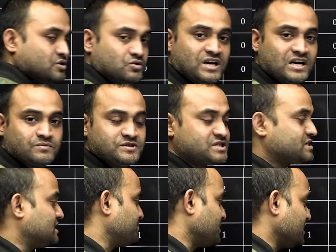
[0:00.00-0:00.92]
That means
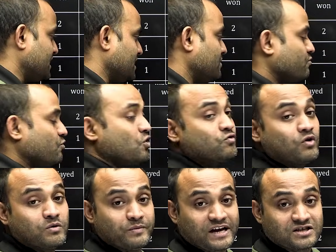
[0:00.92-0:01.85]
team E won 1
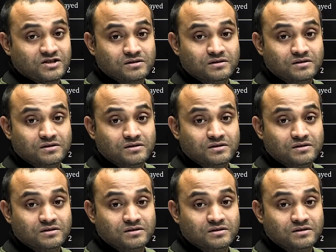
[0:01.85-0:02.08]
match.